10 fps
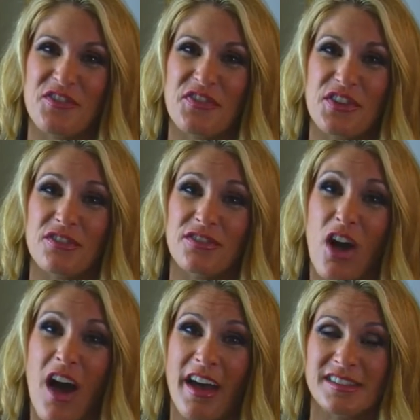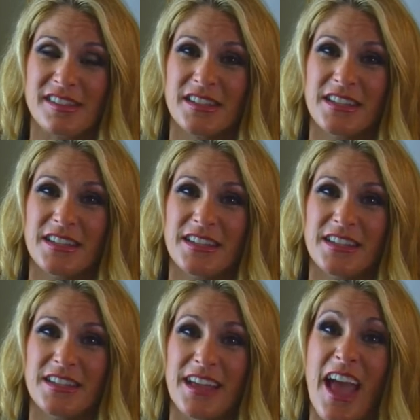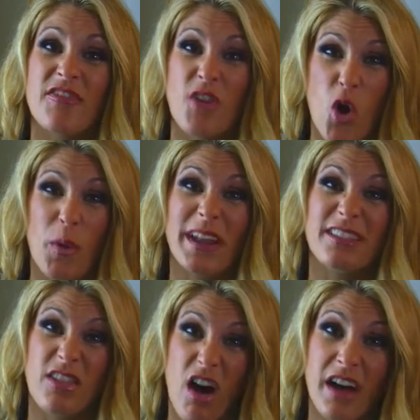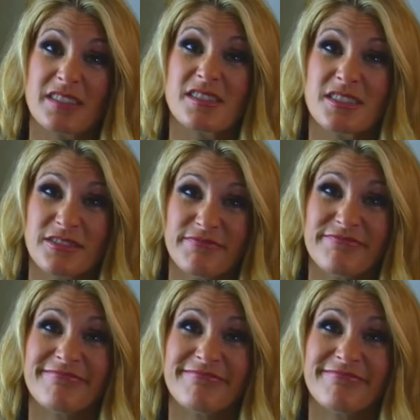the fear of loss have already lost.